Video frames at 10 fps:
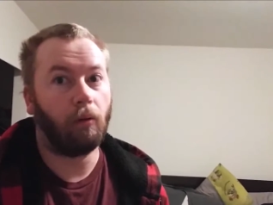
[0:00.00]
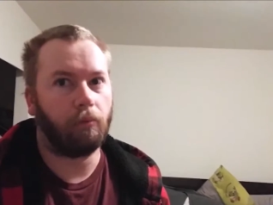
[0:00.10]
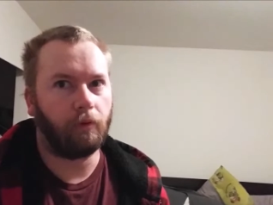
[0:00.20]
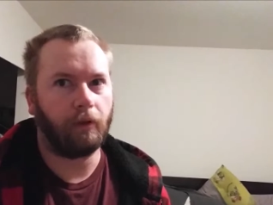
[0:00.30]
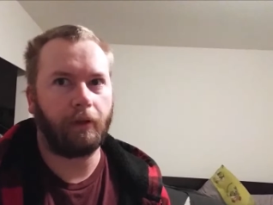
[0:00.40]

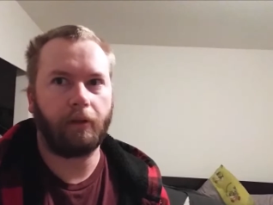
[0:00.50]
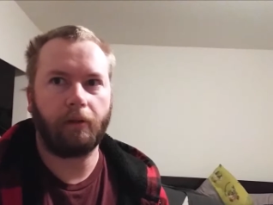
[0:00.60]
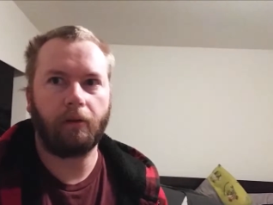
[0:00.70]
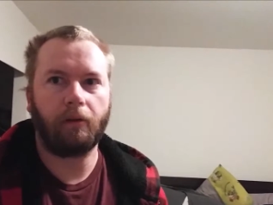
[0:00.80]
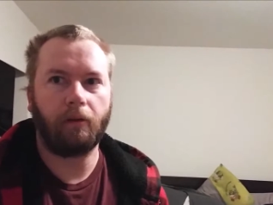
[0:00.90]
Hopefully.
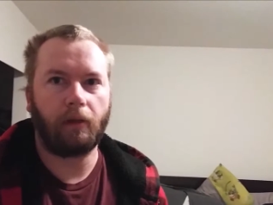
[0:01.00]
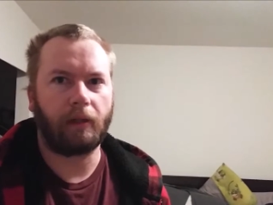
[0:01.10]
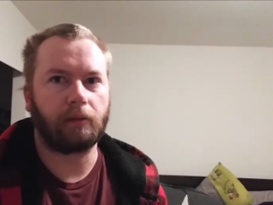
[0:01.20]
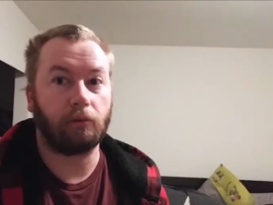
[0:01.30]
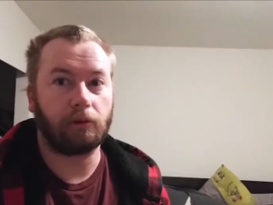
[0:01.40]

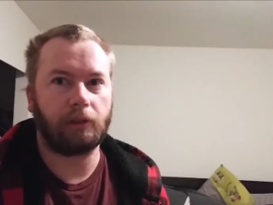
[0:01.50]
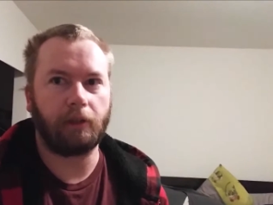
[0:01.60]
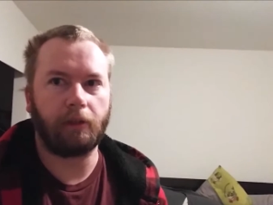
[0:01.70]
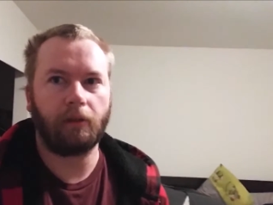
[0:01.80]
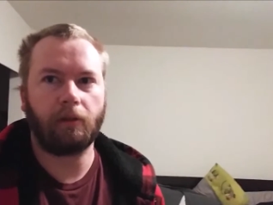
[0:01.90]
I guess we'll
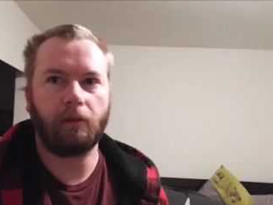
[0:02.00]
see.